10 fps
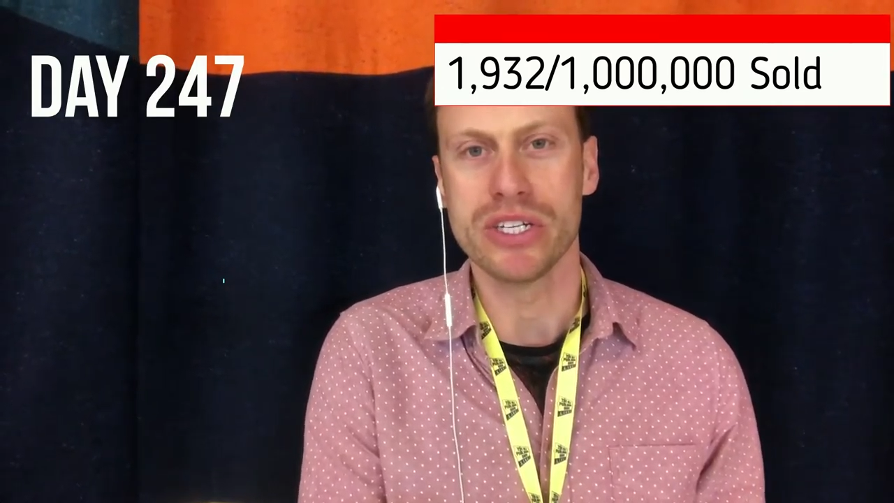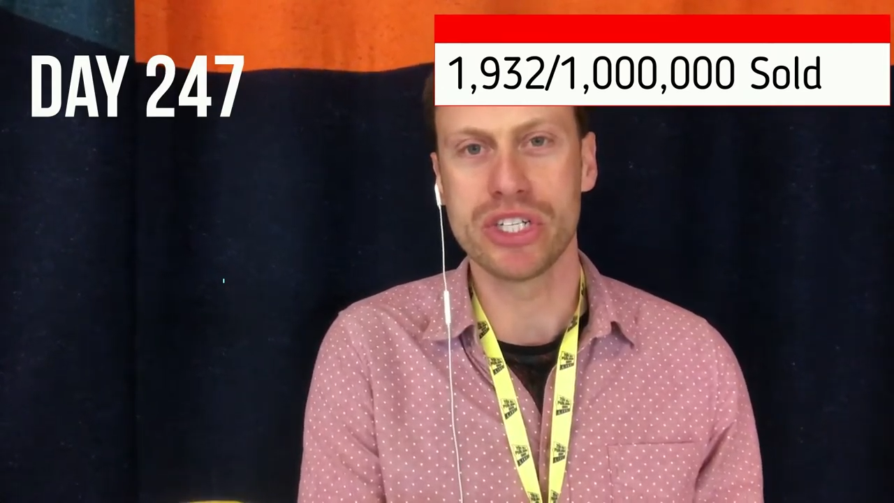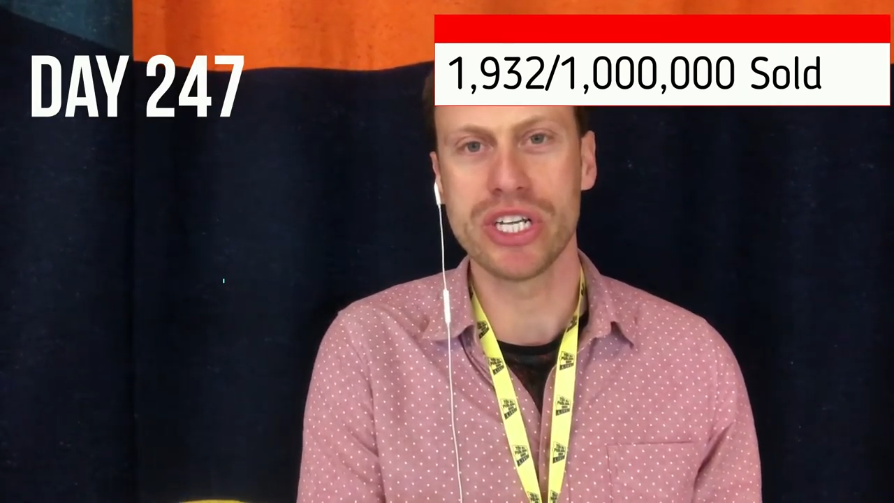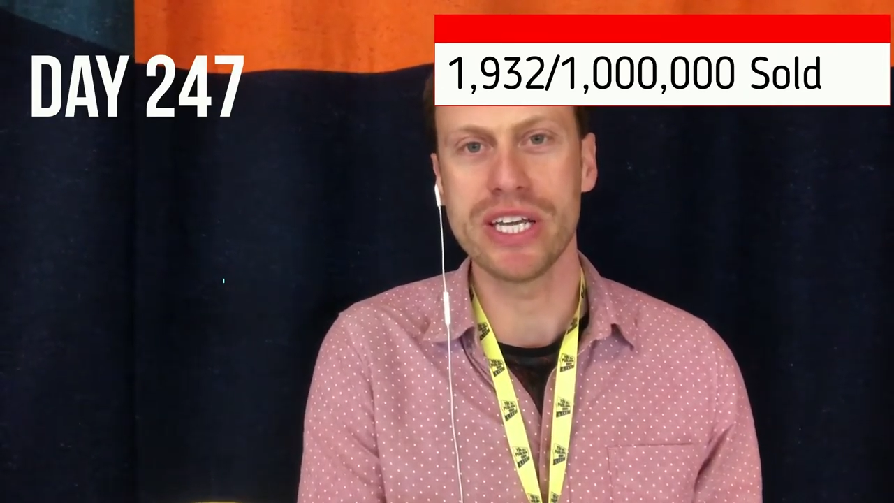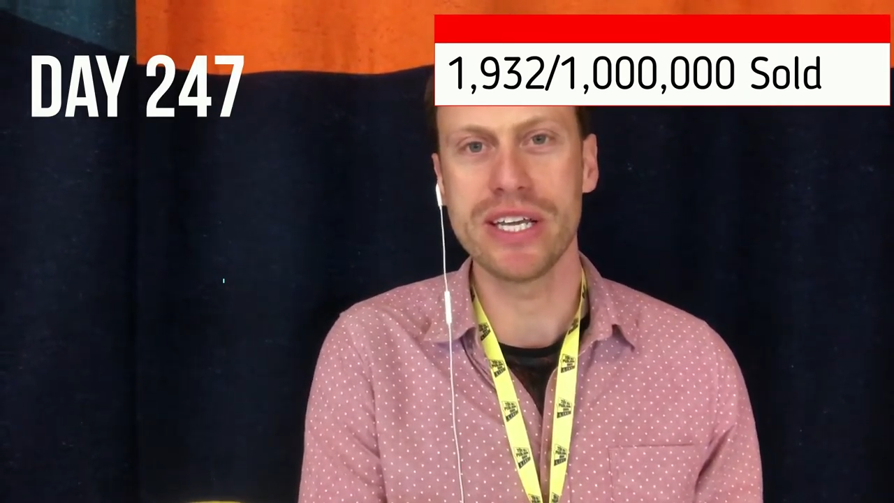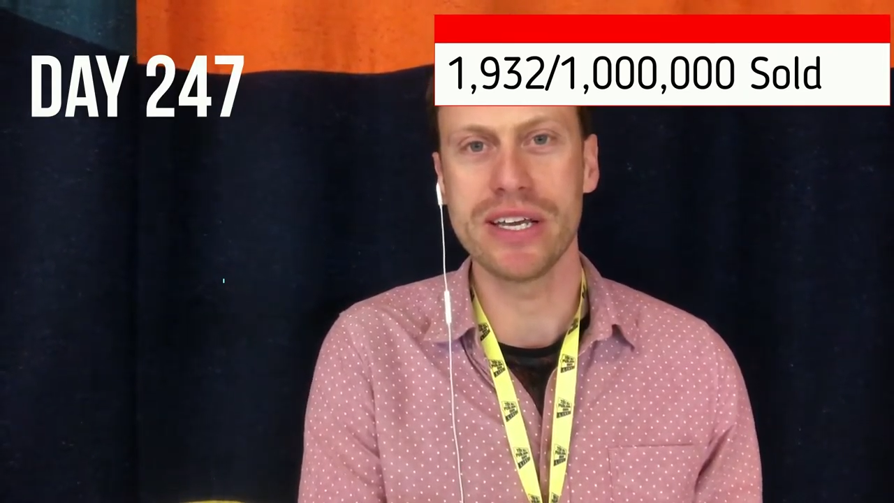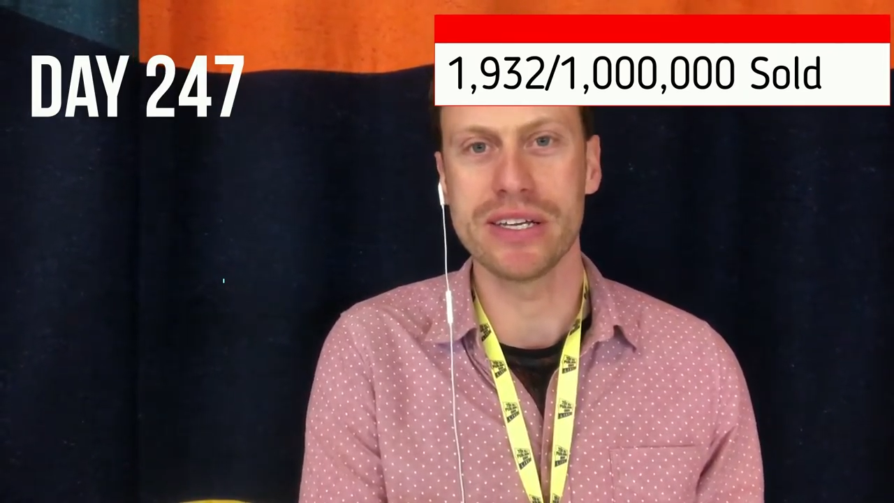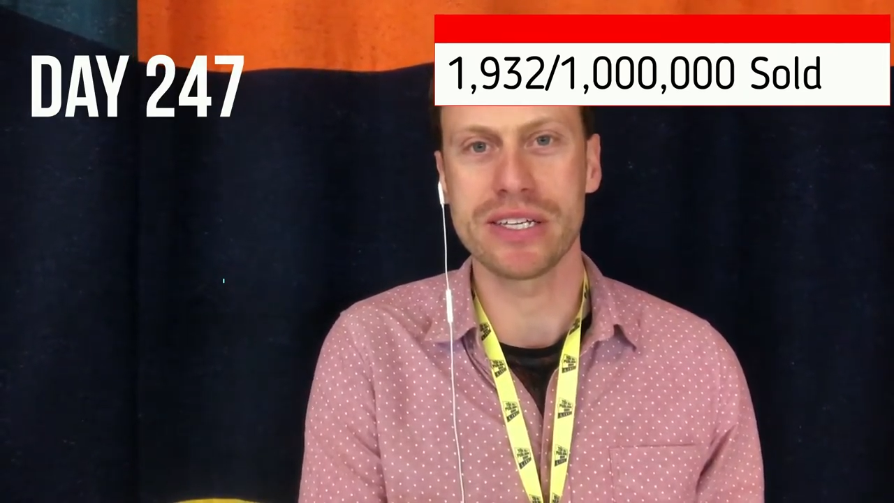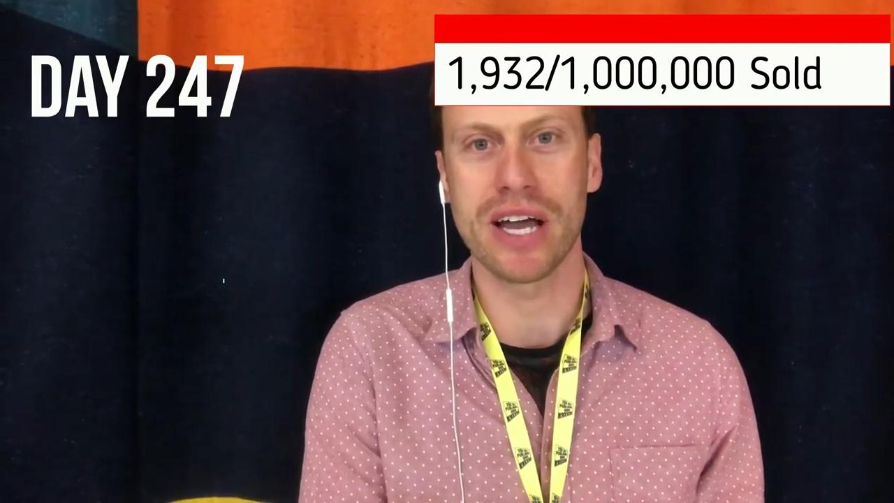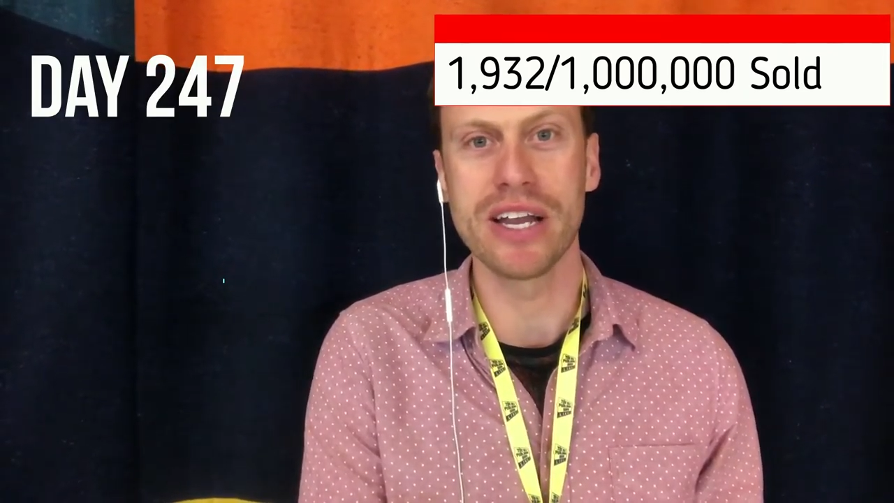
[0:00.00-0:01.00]
She
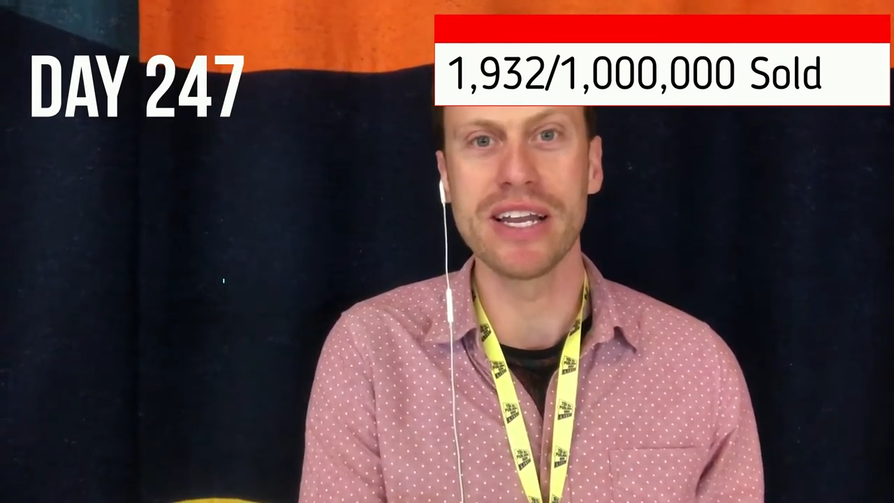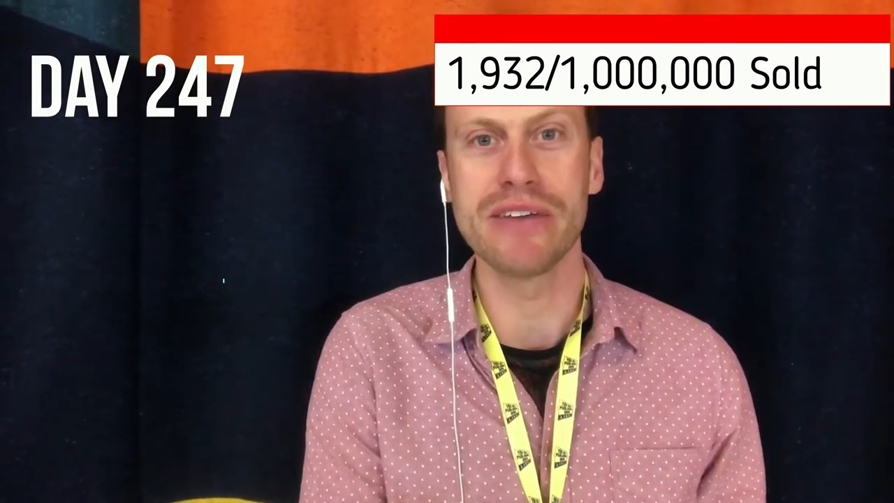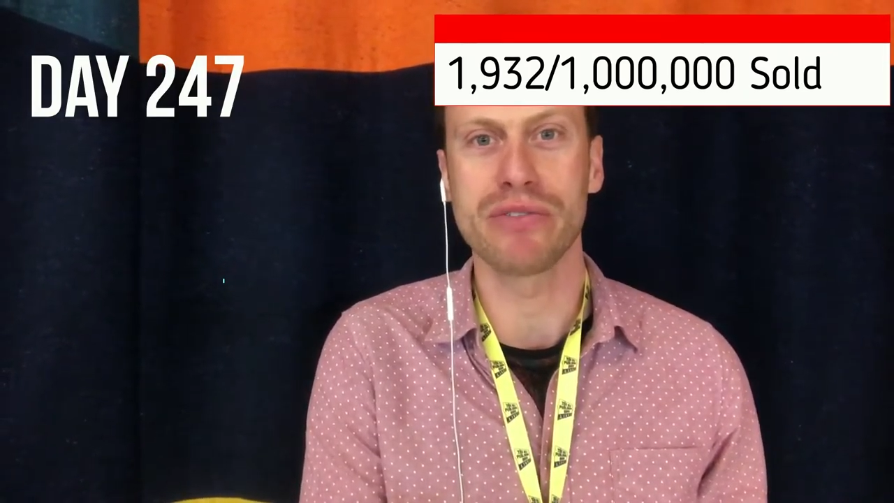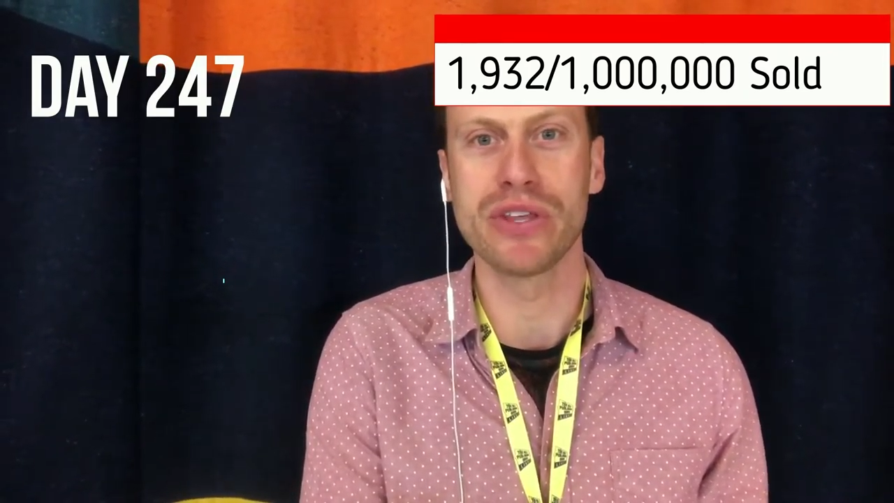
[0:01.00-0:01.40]
kind of lived